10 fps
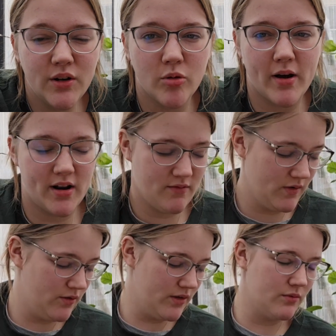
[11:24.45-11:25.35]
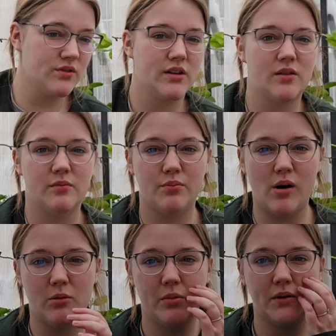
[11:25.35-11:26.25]
knew about it. We knew that it was gonna
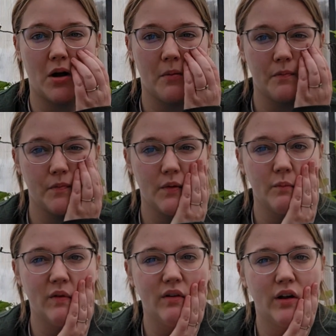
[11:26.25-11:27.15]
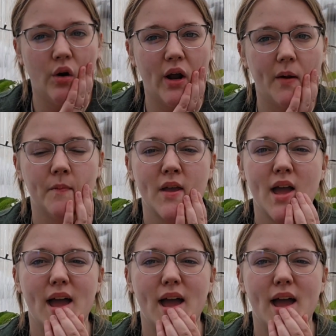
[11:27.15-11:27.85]
probably not be very great,